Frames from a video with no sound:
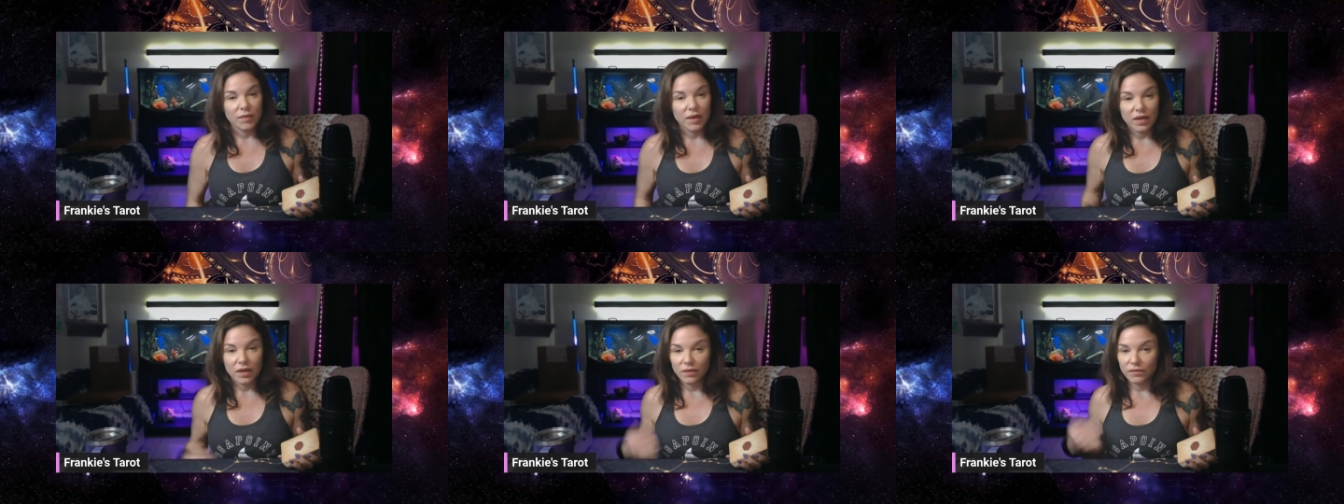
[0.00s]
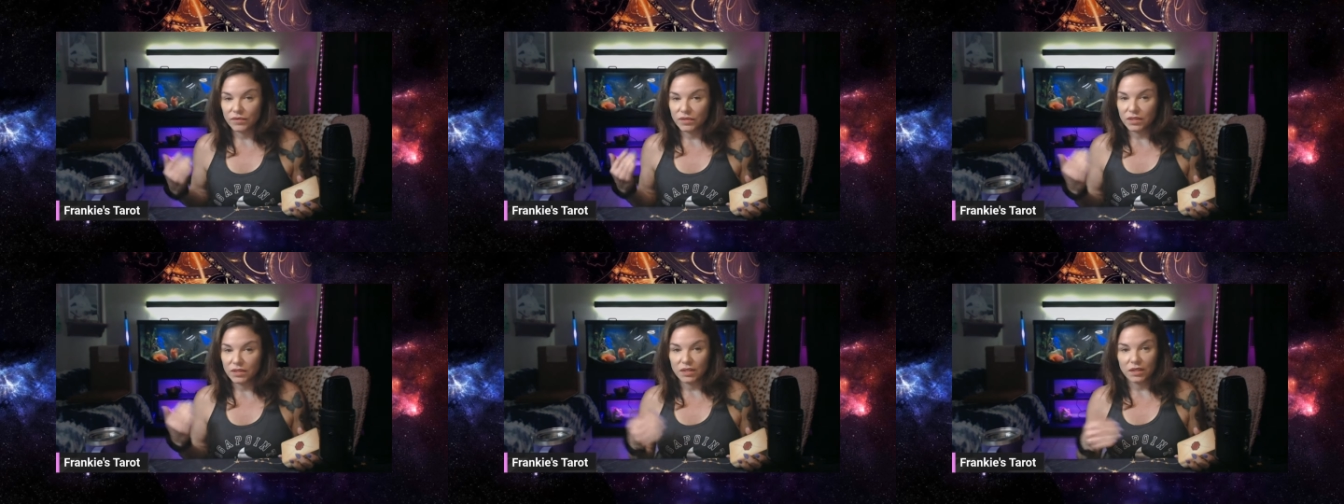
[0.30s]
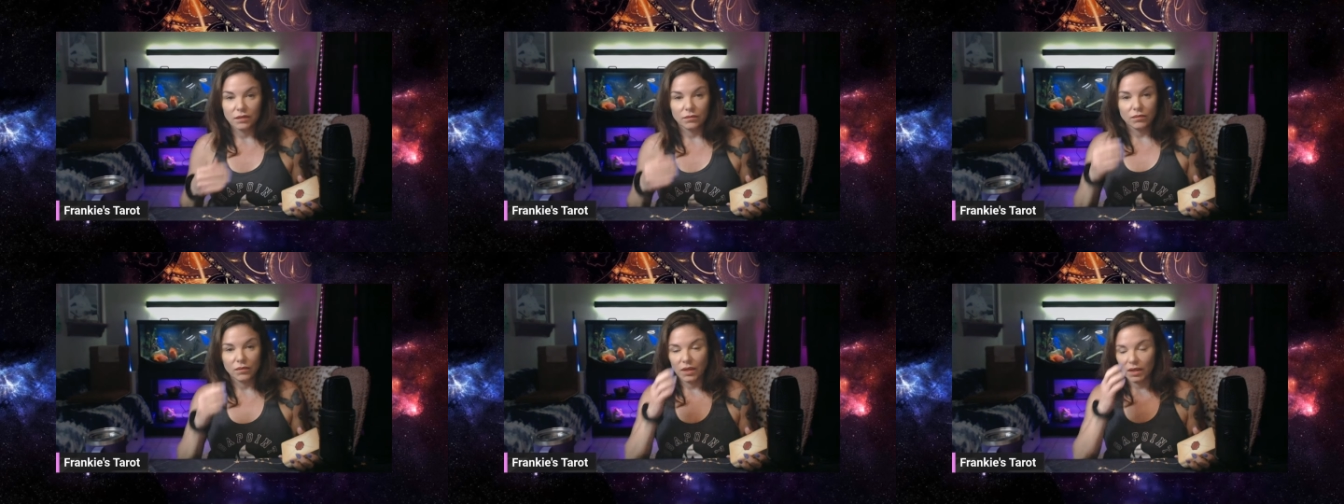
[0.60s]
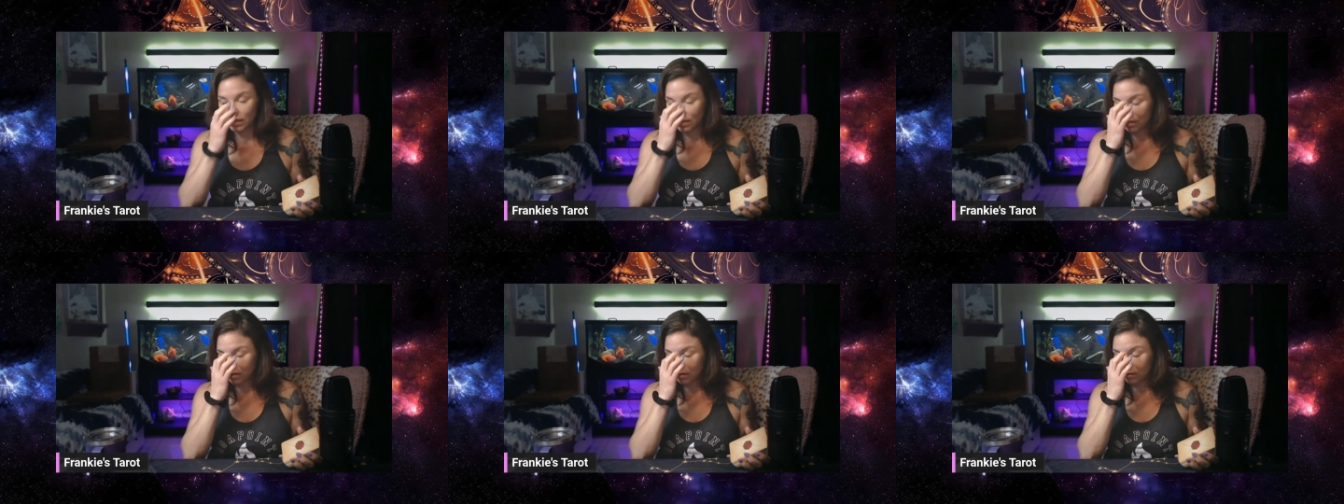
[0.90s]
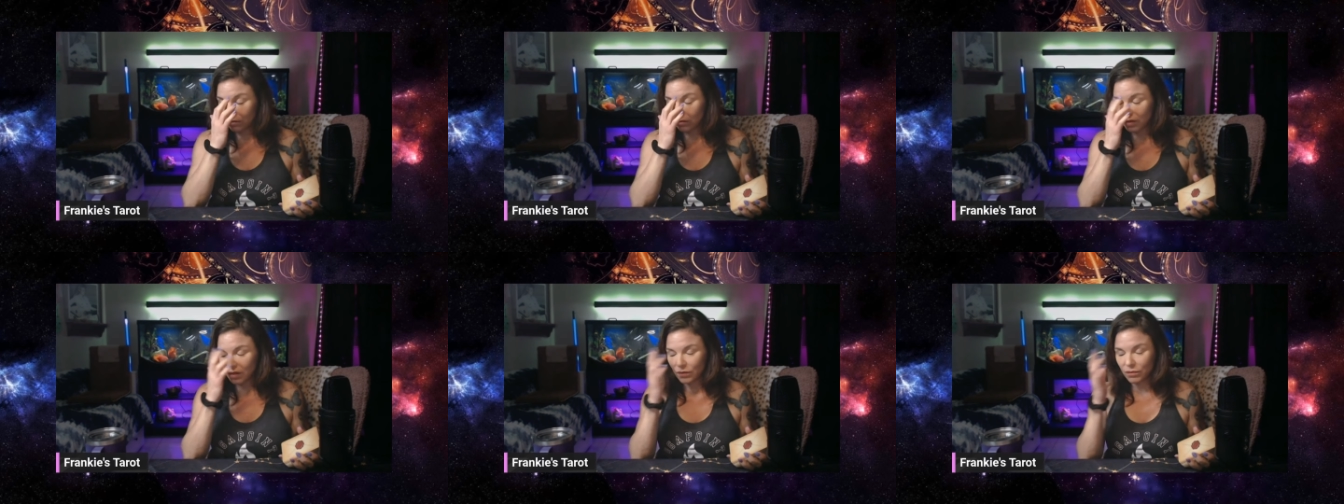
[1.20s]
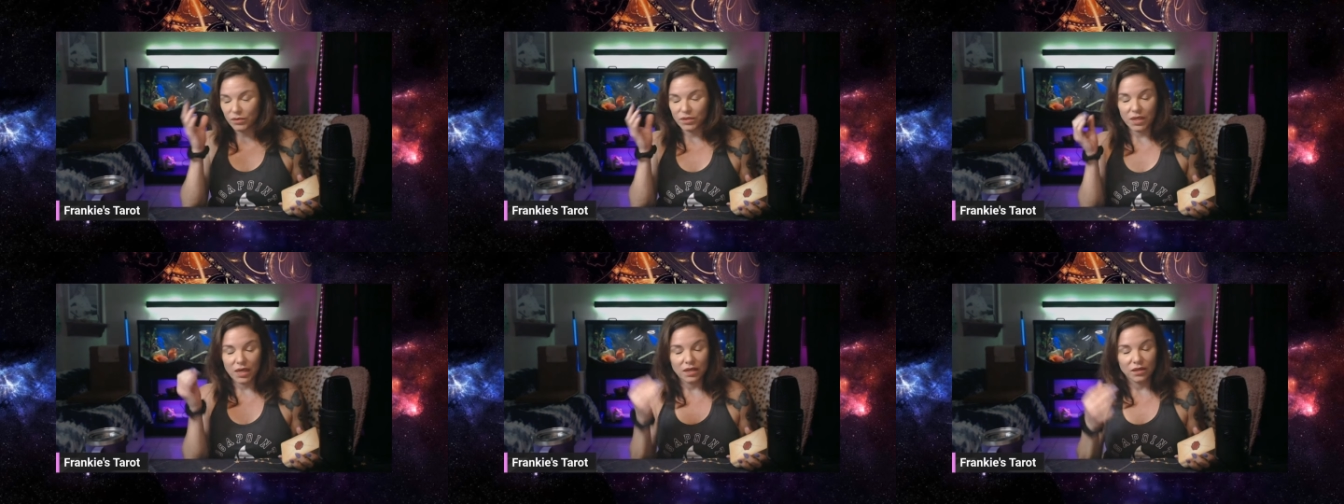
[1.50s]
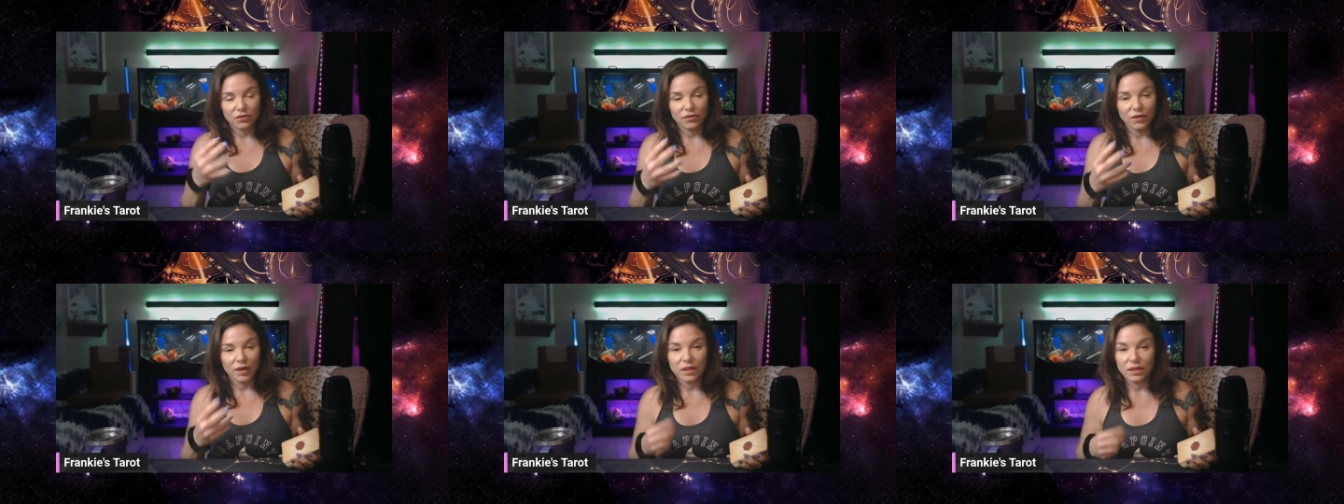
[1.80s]
may have seemed like they were saying
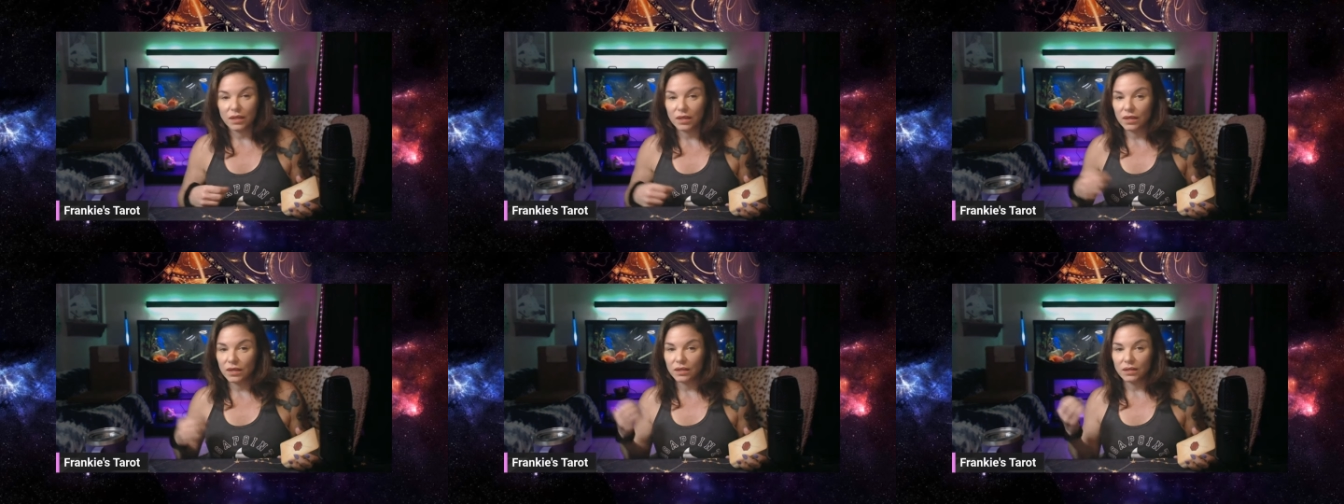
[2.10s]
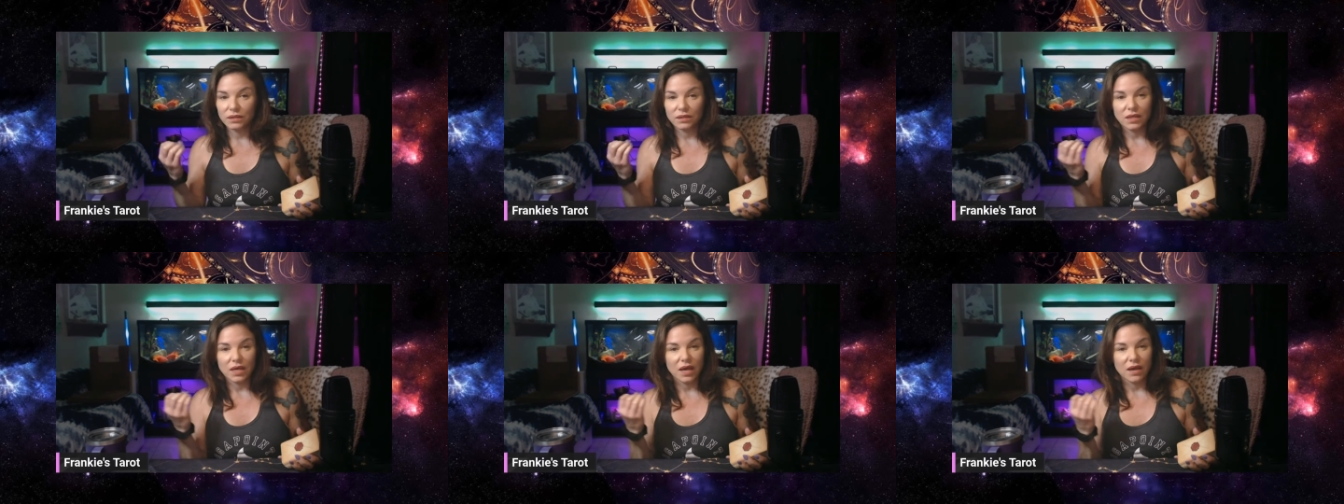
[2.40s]
the right things,